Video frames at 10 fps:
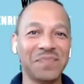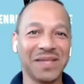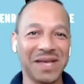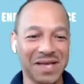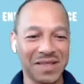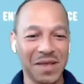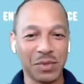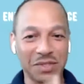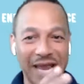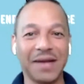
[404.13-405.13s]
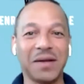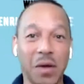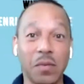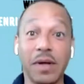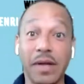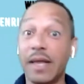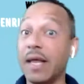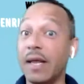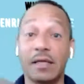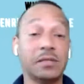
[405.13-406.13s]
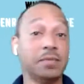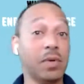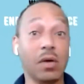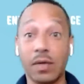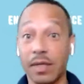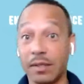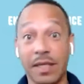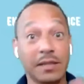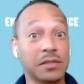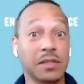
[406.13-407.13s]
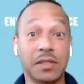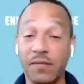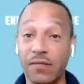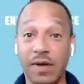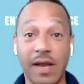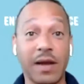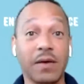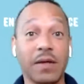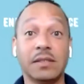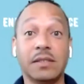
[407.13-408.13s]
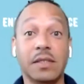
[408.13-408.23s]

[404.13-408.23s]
that was anchored on one and then explode it into different areas.